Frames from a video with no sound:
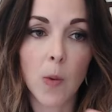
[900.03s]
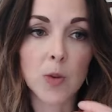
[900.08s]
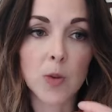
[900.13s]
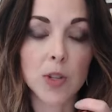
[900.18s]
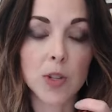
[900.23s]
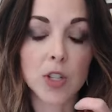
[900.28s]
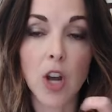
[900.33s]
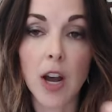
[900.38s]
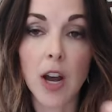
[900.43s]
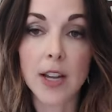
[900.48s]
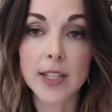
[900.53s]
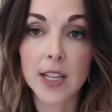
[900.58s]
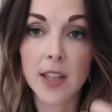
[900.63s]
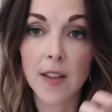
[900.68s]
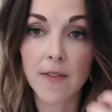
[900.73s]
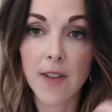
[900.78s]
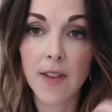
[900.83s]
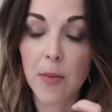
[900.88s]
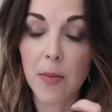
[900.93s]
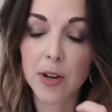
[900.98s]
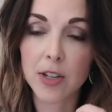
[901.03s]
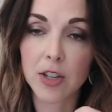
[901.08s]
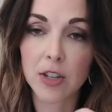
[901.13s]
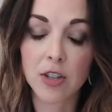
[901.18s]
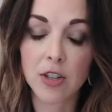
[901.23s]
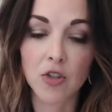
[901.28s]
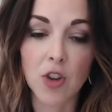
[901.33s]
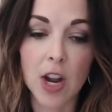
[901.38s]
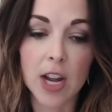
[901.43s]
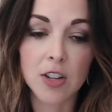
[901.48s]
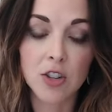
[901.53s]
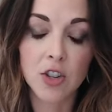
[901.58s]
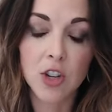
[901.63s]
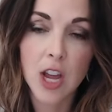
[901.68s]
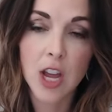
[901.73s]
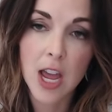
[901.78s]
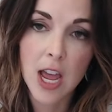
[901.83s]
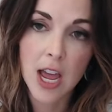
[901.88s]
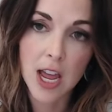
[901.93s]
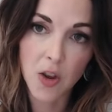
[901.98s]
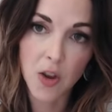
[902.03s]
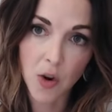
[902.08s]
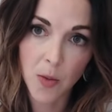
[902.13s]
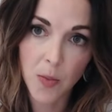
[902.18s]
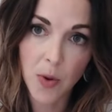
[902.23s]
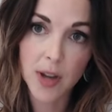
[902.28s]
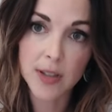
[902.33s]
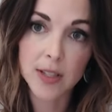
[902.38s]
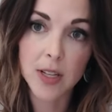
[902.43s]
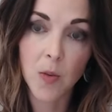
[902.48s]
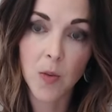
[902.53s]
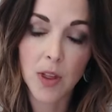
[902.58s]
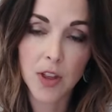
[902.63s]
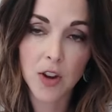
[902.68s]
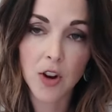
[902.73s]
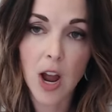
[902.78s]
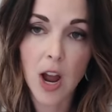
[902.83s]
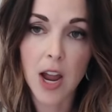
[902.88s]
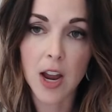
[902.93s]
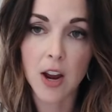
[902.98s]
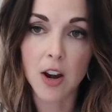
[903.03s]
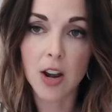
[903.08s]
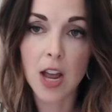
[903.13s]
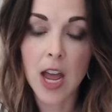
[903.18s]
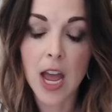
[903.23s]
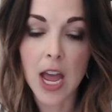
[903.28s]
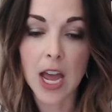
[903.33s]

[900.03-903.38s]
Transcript: was causing the fabric to stretch, and you were pressing with your iron,